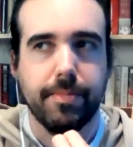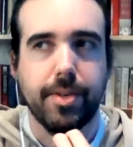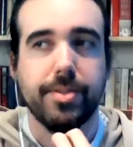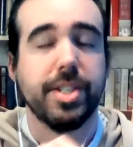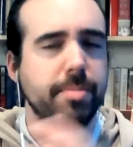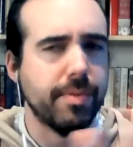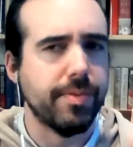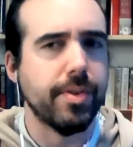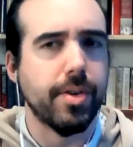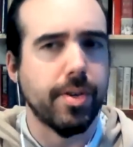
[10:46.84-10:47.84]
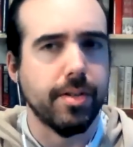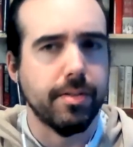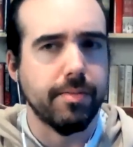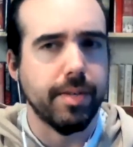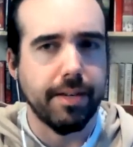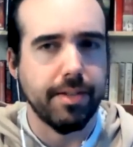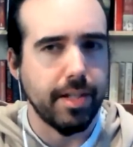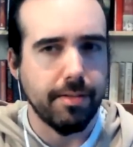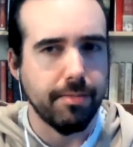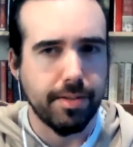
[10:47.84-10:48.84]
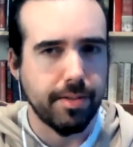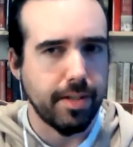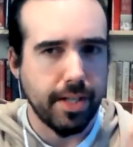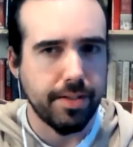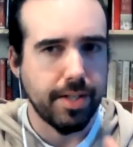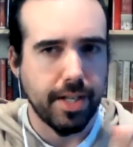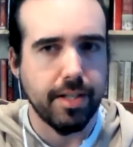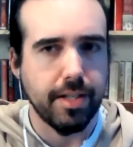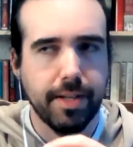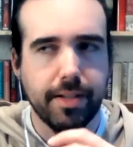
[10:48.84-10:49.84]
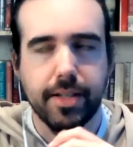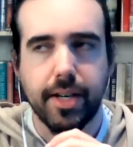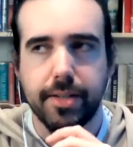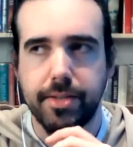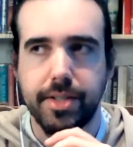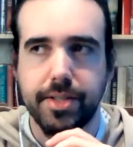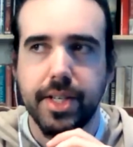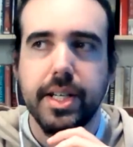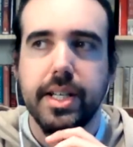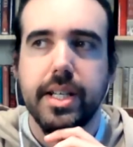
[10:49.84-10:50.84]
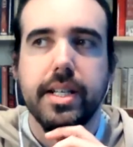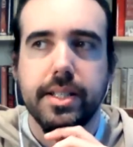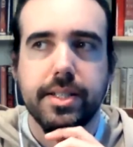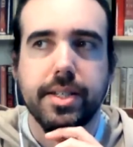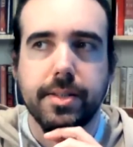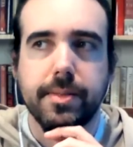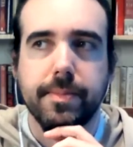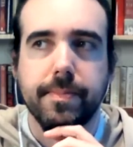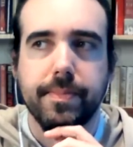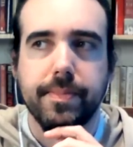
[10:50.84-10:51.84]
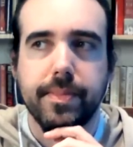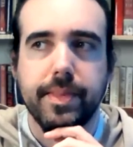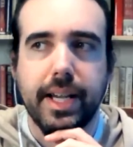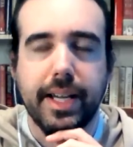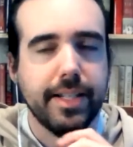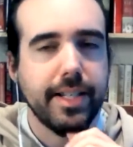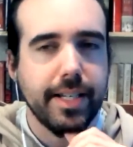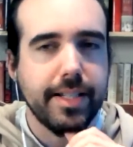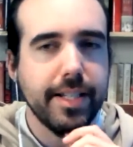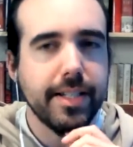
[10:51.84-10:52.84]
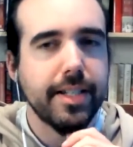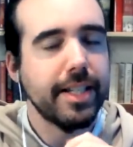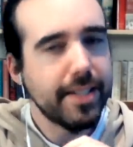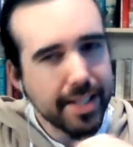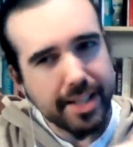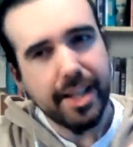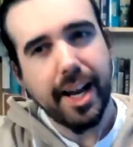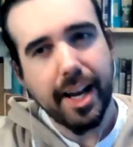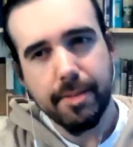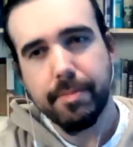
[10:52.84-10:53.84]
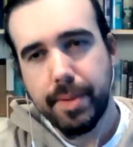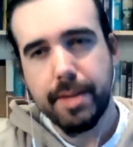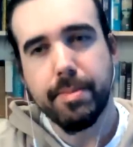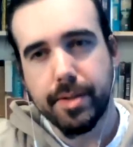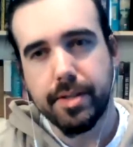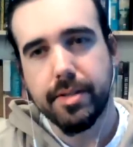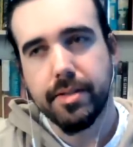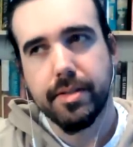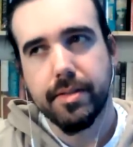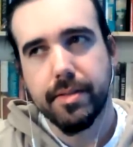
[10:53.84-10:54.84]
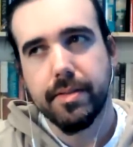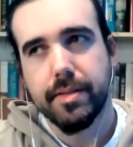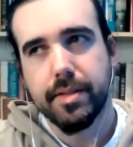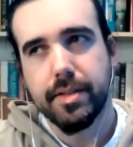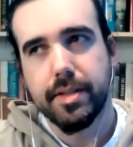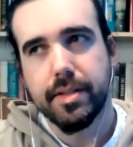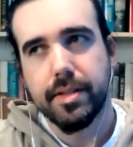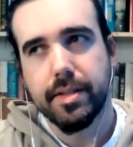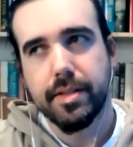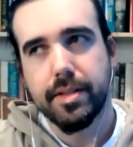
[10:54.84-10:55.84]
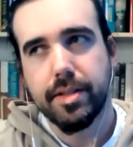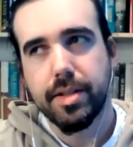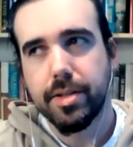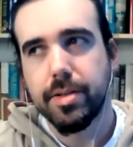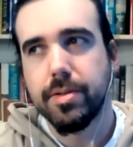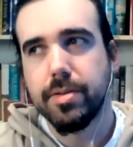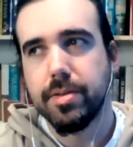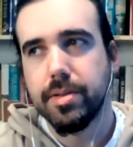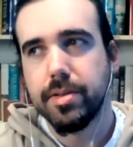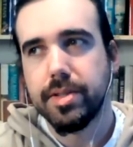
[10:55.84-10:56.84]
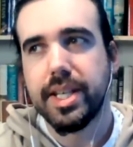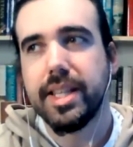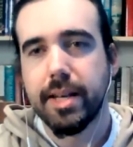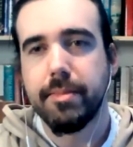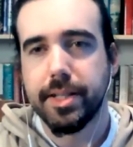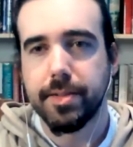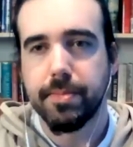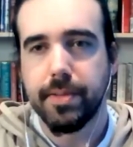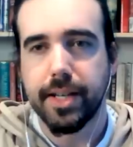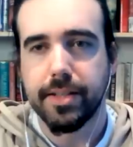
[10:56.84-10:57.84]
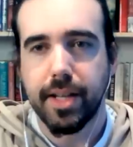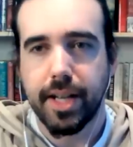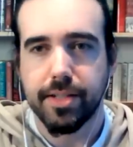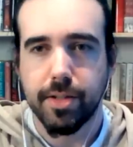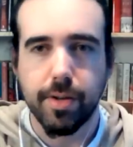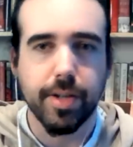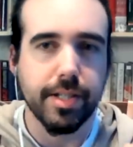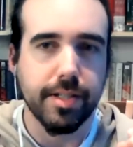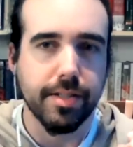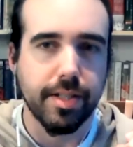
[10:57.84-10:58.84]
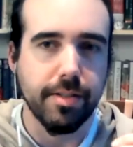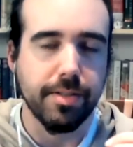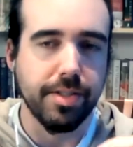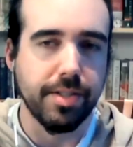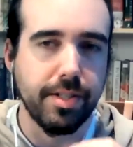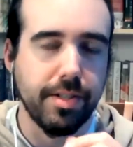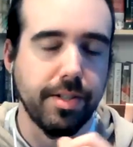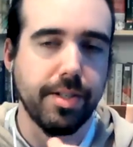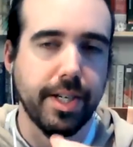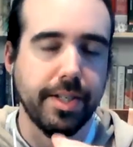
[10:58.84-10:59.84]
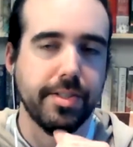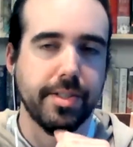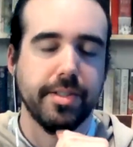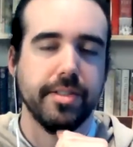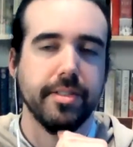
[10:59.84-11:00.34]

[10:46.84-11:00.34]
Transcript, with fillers: Or just before, when everything was uncertain about the cartridges. So yeah, it it didn't it didn't help people to see them as as as loyal soldiers that you could trust.